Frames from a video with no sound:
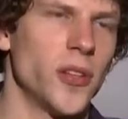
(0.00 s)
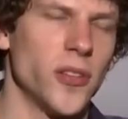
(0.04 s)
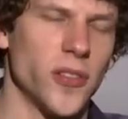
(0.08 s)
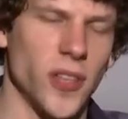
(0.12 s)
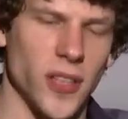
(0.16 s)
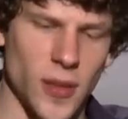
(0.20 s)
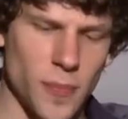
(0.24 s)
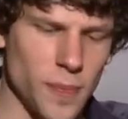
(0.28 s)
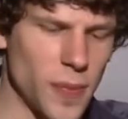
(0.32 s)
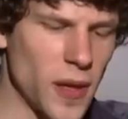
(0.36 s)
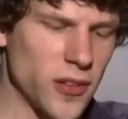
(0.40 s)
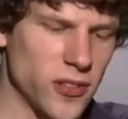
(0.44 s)
He's
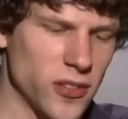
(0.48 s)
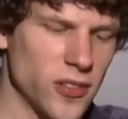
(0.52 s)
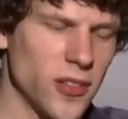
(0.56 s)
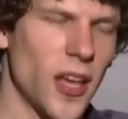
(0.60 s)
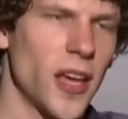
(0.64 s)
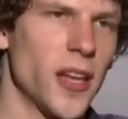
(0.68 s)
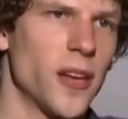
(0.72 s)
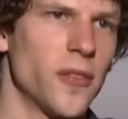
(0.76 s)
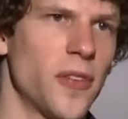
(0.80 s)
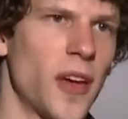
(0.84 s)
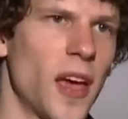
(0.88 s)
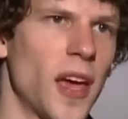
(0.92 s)
like the best
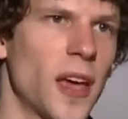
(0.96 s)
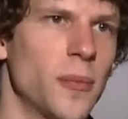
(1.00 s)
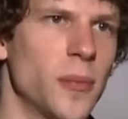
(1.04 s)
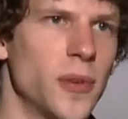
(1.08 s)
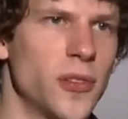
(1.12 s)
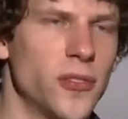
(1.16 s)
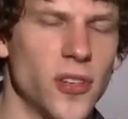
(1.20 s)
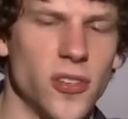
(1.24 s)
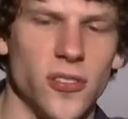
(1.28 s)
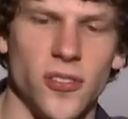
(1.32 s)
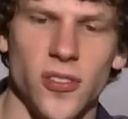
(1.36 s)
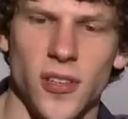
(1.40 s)
sleight of hand
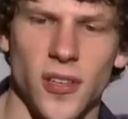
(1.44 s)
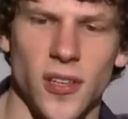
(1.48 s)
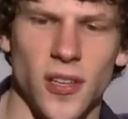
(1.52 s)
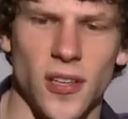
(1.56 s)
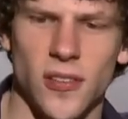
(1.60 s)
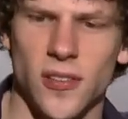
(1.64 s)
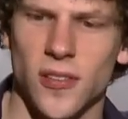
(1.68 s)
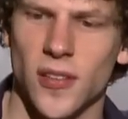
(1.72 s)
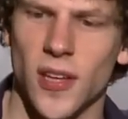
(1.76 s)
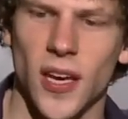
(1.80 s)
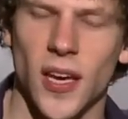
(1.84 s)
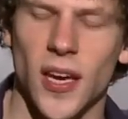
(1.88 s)
magician.
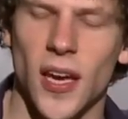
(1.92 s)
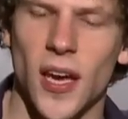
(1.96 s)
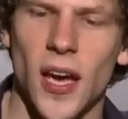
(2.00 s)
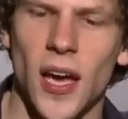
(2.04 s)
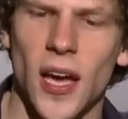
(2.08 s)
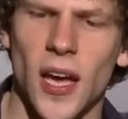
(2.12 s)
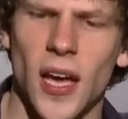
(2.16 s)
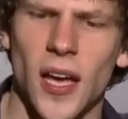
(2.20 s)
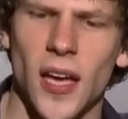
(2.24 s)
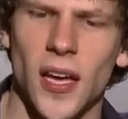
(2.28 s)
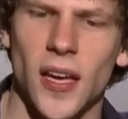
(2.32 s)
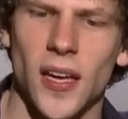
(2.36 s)
It's like,
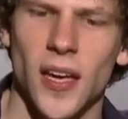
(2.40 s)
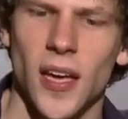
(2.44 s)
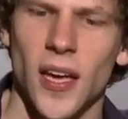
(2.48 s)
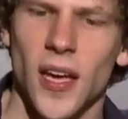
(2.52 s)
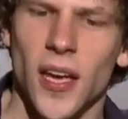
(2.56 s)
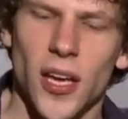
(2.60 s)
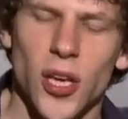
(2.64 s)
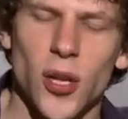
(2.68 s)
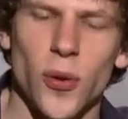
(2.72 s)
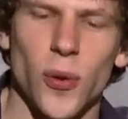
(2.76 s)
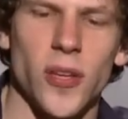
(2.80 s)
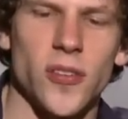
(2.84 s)
uh,
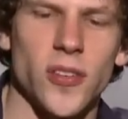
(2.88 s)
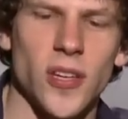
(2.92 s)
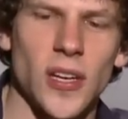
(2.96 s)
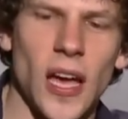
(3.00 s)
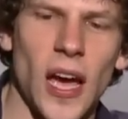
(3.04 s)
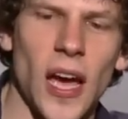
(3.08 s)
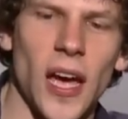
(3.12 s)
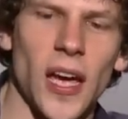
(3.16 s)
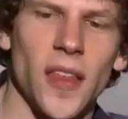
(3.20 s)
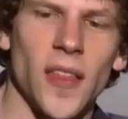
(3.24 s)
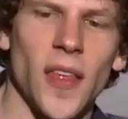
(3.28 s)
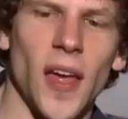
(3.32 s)
you know, he's a
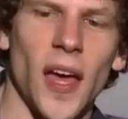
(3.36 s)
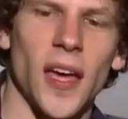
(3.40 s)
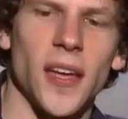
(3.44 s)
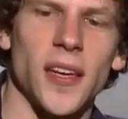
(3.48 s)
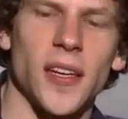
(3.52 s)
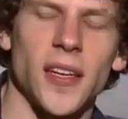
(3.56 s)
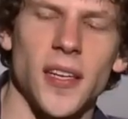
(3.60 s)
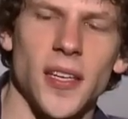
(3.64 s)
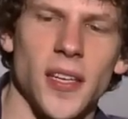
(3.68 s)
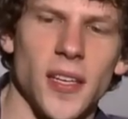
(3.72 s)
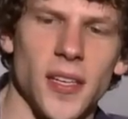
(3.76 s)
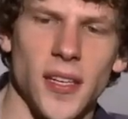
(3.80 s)
guy
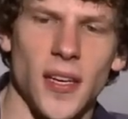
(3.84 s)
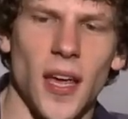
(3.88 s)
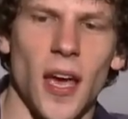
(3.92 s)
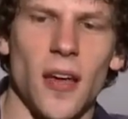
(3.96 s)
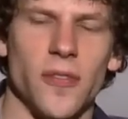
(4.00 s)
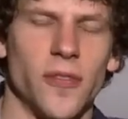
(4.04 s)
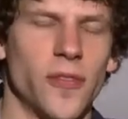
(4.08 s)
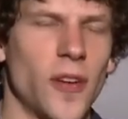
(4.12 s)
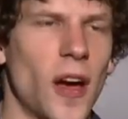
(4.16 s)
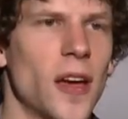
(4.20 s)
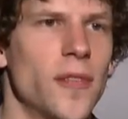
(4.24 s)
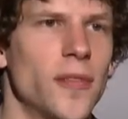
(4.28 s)
that
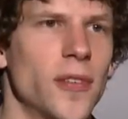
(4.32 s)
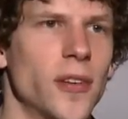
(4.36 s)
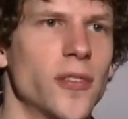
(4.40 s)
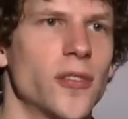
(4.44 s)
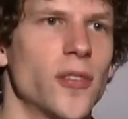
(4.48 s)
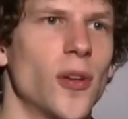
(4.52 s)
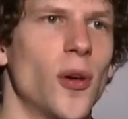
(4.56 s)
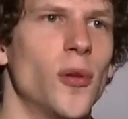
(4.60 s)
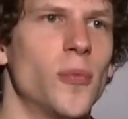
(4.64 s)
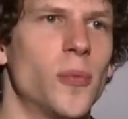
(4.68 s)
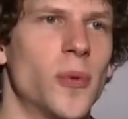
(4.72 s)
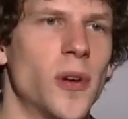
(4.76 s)
at five
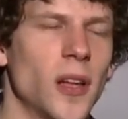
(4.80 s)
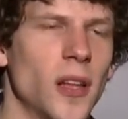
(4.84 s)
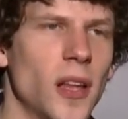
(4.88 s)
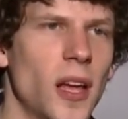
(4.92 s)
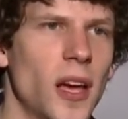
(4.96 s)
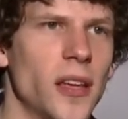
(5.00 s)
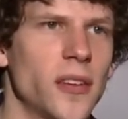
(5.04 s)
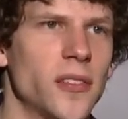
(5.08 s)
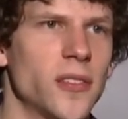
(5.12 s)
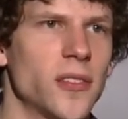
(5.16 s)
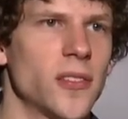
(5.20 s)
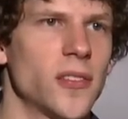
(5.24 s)
years old
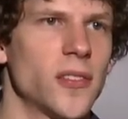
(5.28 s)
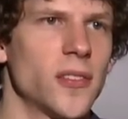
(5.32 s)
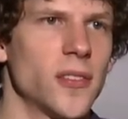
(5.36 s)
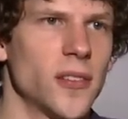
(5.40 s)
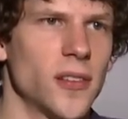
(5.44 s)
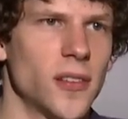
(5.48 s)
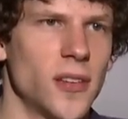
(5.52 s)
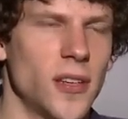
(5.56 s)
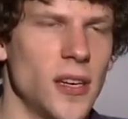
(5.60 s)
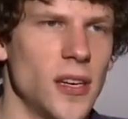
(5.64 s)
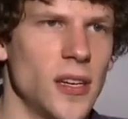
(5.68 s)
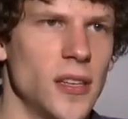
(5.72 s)
realized
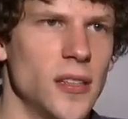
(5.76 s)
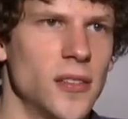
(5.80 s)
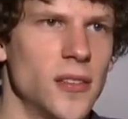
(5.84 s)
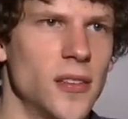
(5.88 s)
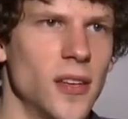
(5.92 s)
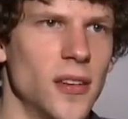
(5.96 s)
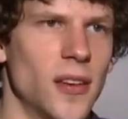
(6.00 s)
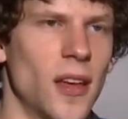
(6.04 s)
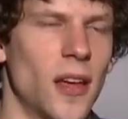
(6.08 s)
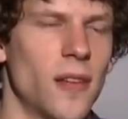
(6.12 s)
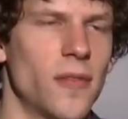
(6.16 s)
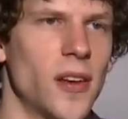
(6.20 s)
he
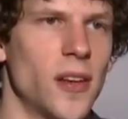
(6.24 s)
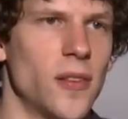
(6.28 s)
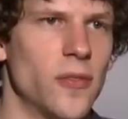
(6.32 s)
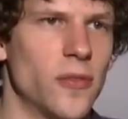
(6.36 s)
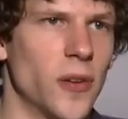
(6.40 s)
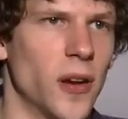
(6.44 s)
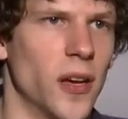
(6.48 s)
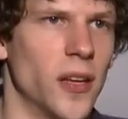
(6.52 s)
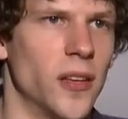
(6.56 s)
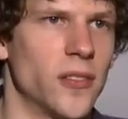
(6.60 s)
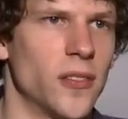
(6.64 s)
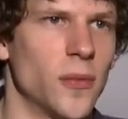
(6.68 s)
didn't have any
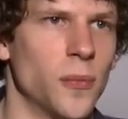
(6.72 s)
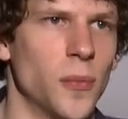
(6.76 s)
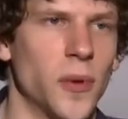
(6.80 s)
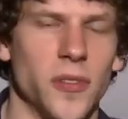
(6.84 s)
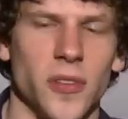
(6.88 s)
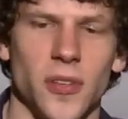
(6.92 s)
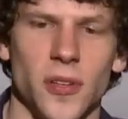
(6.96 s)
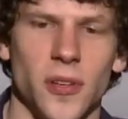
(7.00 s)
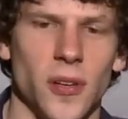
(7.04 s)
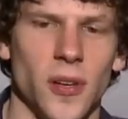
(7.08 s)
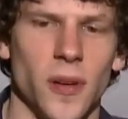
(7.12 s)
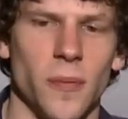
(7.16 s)
friends and
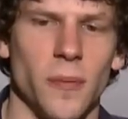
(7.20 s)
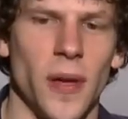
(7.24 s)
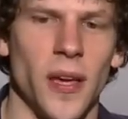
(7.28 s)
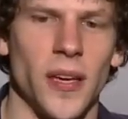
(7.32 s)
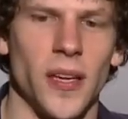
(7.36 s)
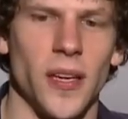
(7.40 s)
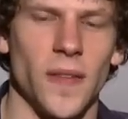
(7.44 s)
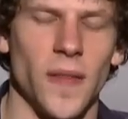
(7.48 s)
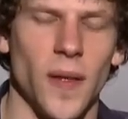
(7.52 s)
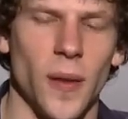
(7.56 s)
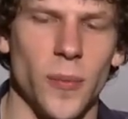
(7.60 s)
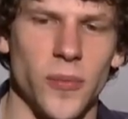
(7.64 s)
wasn't good at
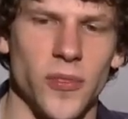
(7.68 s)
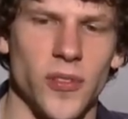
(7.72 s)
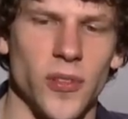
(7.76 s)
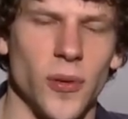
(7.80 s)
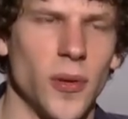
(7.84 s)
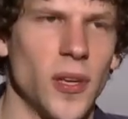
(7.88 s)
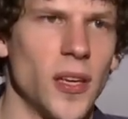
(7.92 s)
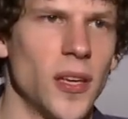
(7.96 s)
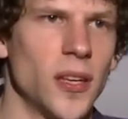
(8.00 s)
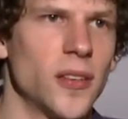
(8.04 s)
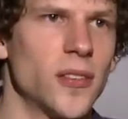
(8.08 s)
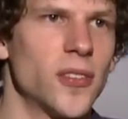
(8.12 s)
making them, so
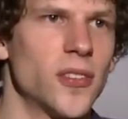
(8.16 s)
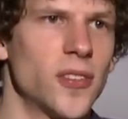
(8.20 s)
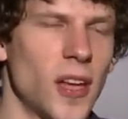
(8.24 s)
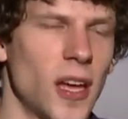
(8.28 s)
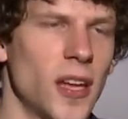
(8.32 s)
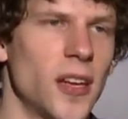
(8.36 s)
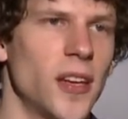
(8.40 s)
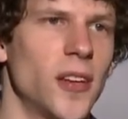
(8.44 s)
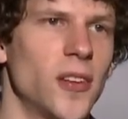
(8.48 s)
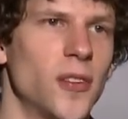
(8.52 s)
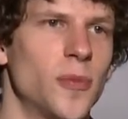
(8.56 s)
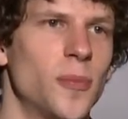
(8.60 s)
he
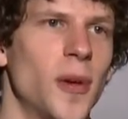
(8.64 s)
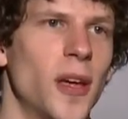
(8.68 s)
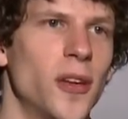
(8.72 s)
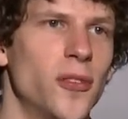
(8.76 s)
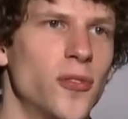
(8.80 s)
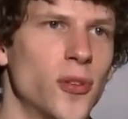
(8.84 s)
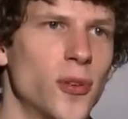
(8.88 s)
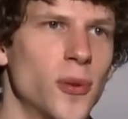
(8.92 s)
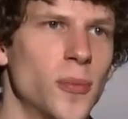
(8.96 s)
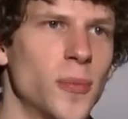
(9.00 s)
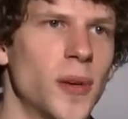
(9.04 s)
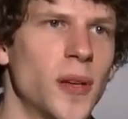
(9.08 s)
stayed in his
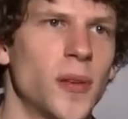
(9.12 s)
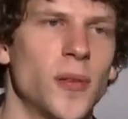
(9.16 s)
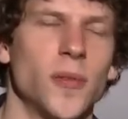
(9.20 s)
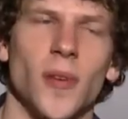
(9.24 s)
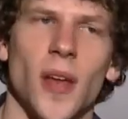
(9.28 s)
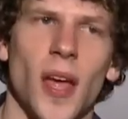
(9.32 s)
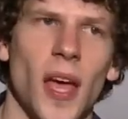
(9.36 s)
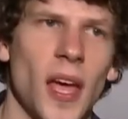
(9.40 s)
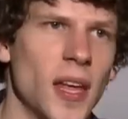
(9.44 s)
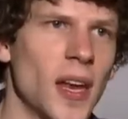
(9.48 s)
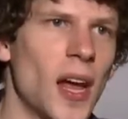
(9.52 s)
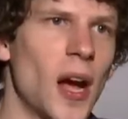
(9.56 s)
bedroom and
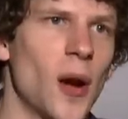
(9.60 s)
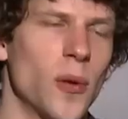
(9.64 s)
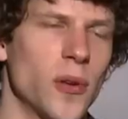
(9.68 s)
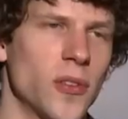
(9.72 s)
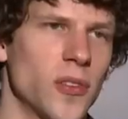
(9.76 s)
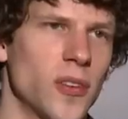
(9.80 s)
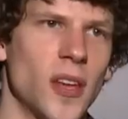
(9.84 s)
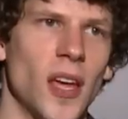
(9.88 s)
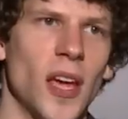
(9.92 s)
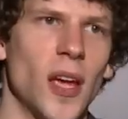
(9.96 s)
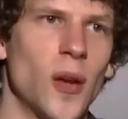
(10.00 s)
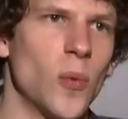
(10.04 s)
eight
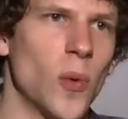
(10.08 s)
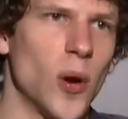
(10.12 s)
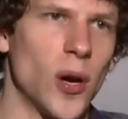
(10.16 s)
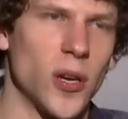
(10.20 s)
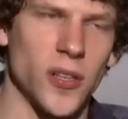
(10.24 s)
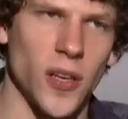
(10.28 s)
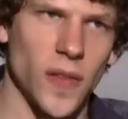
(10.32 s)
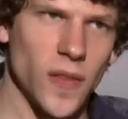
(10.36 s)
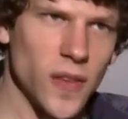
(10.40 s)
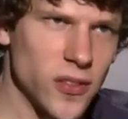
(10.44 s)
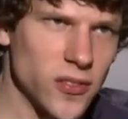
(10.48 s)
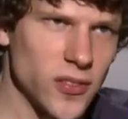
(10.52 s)
hours a day
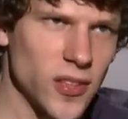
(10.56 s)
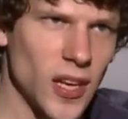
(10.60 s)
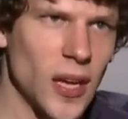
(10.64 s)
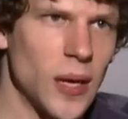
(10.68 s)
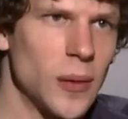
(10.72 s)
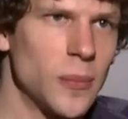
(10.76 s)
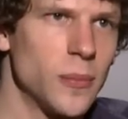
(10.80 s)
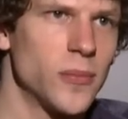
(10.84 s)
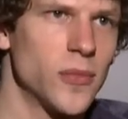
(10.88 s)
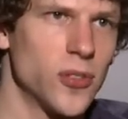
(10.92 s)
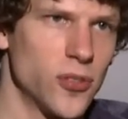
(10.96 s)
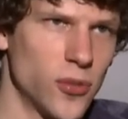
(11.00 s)
worked on the
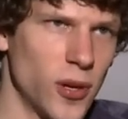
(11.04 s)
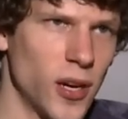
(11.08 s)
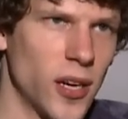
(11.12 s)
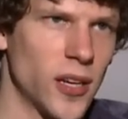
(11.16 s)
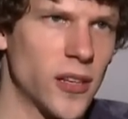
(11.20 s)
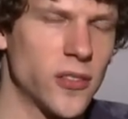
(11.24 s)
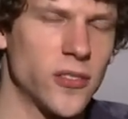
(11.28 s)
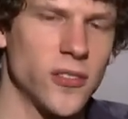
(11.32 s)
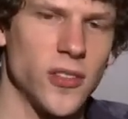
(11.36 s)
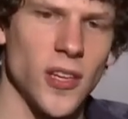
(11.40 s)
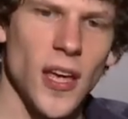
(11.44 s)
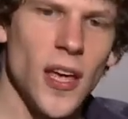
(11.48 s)
same
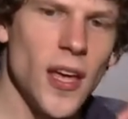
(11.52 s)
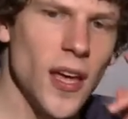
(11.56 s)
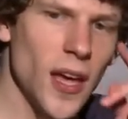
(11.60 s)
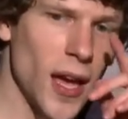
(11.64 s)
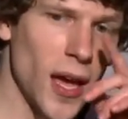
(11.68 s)
tricks.